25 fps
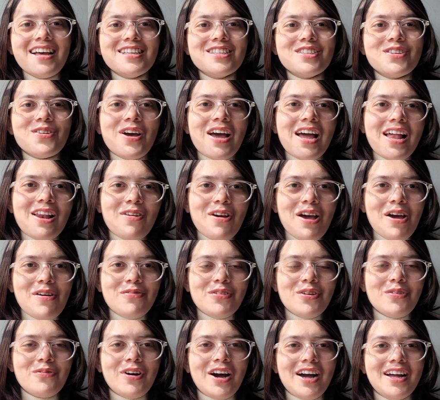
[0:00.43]
So hello
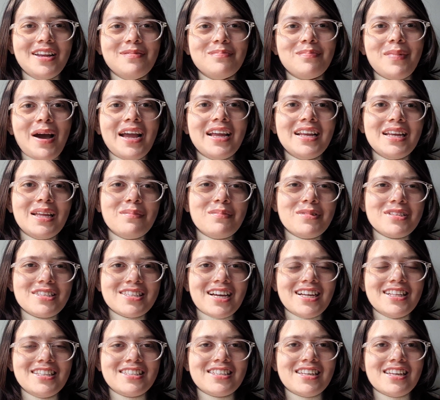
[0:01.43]
everyone, my name is
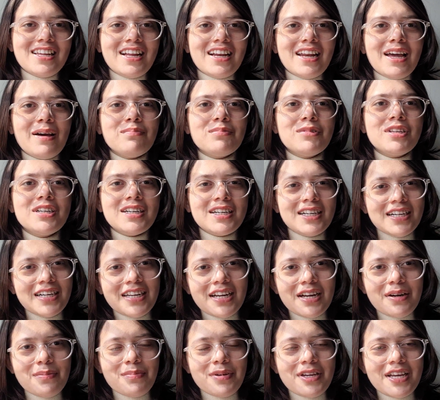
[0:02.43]
Anjali and I'm third
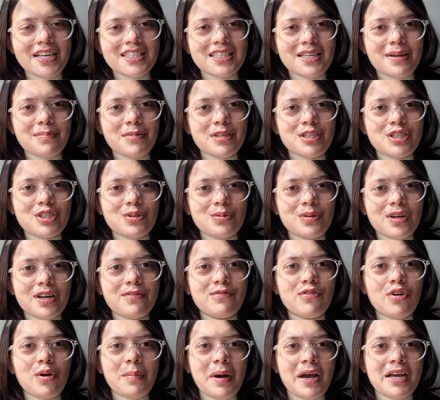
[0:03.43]
year BSMS
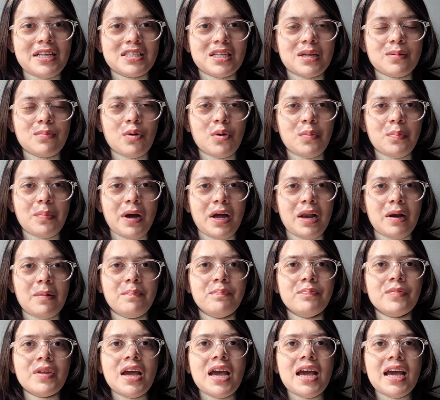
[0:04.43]
student from IISER Bhopal.
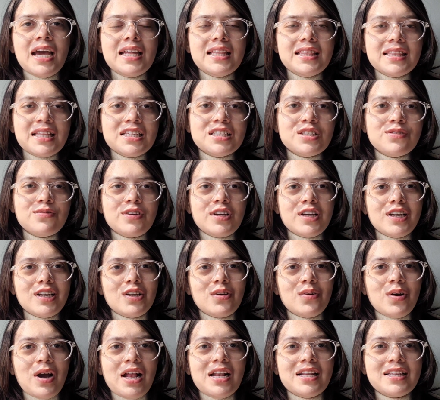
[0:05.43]
In this
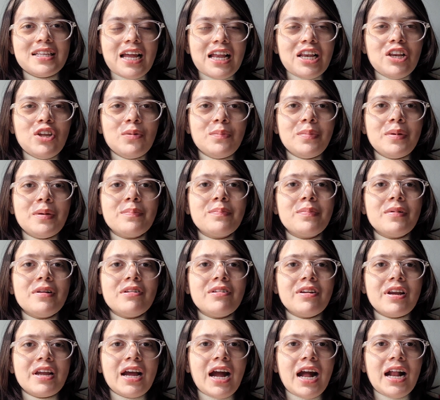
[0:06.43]
video, I'll tell you people
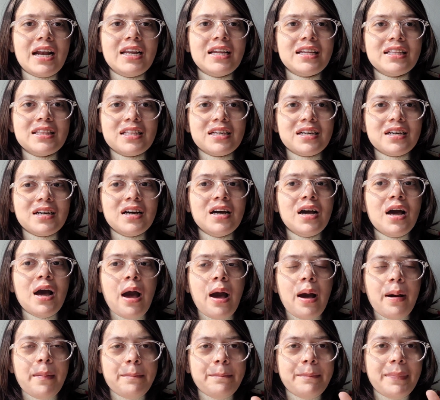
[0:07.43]
regarding the
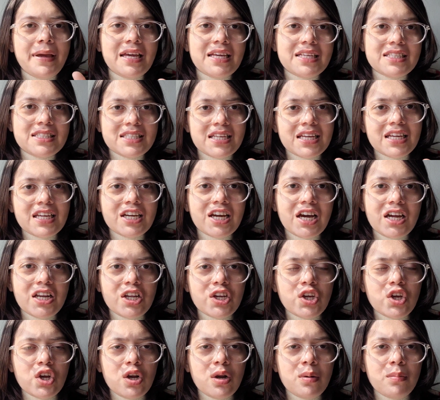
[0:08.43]
basic
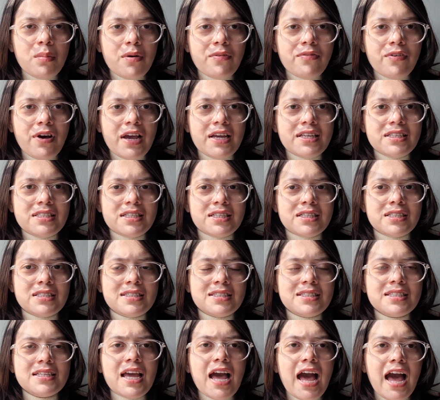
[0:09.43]
curriculum of IISER.
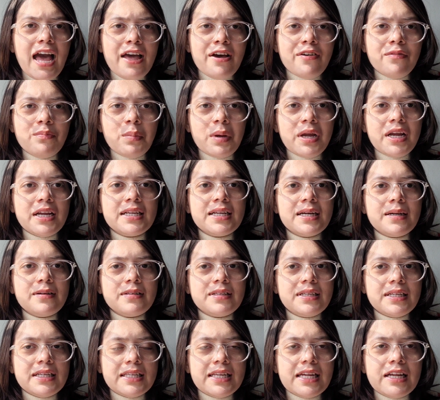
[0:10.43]
See, I have made
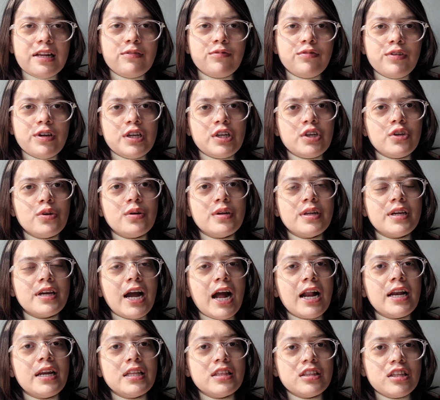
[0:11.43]
a detailed video
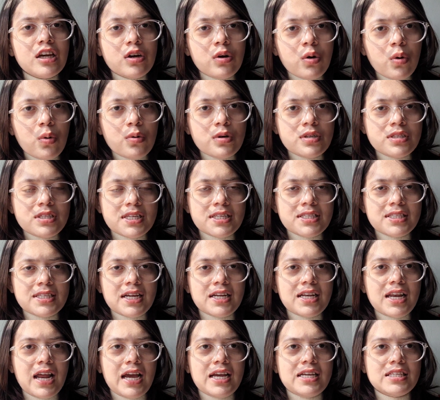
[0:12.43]
regarding the courses
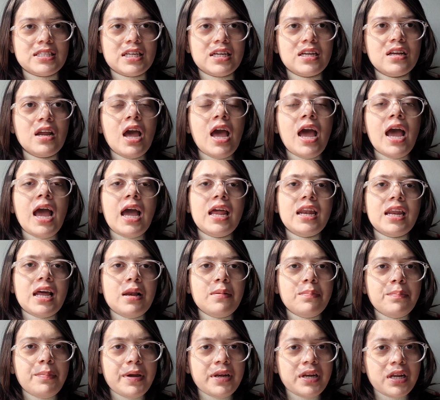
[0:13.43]
at IISER and
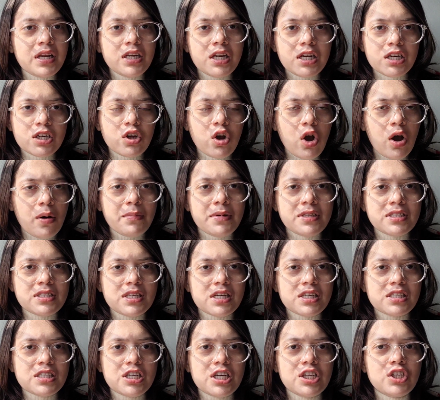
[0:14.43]
I'll pin in it comment
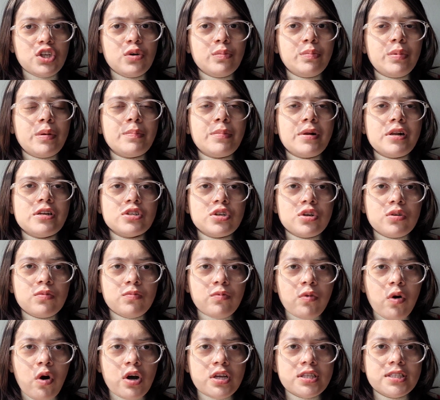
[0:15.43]
section. You people
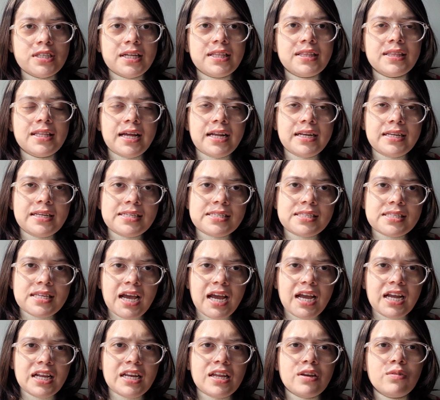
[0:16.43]
should watch and then
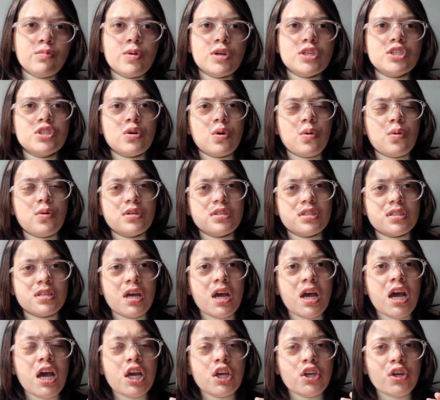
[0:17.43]
decide in which course
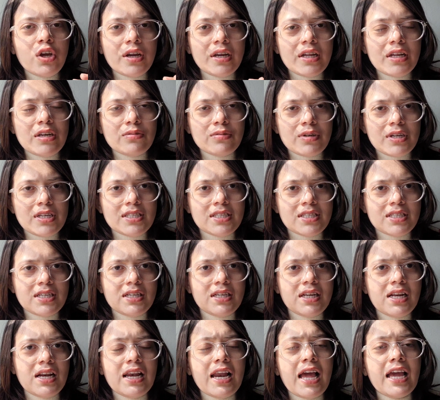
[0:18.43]
you're
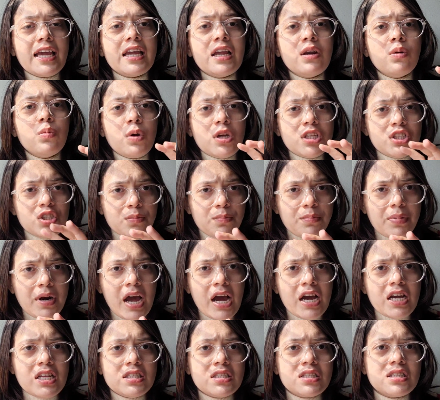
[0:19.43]
interested in, like in which
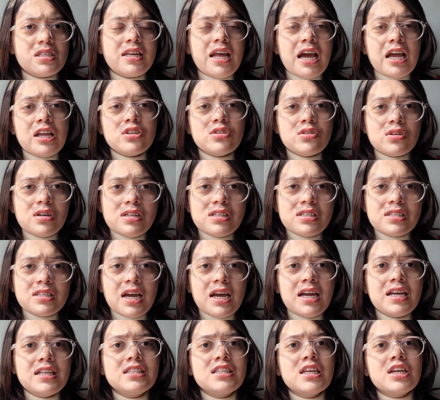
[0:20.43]
branch, natural
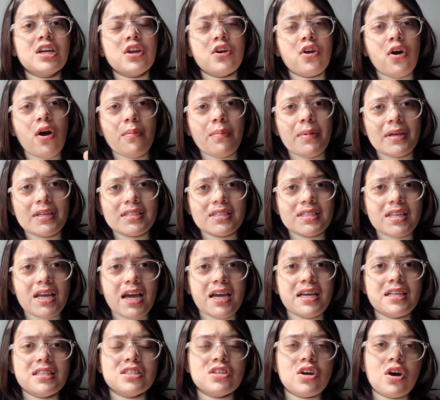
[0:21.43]
science, economic
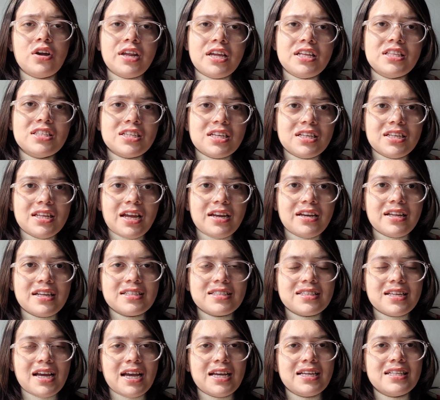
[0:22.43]
science or
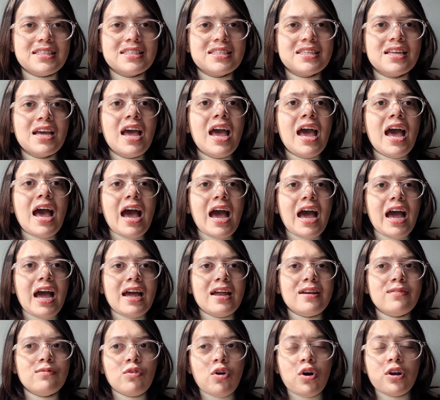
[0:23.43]
engineering science,
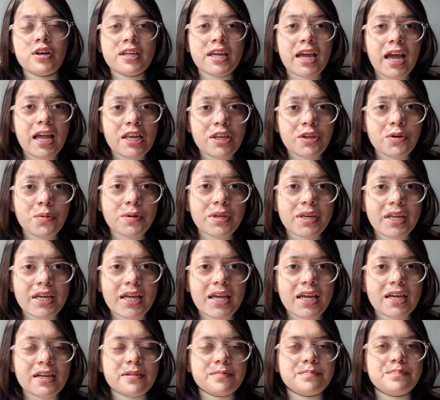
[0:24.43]
and what can you
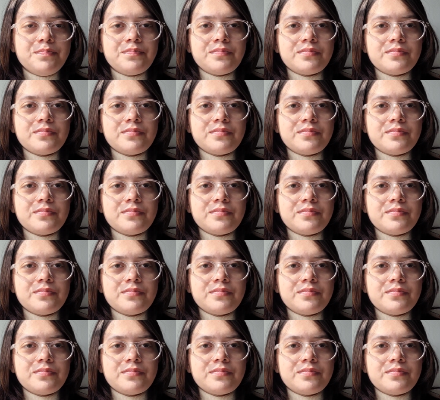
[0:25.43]
take.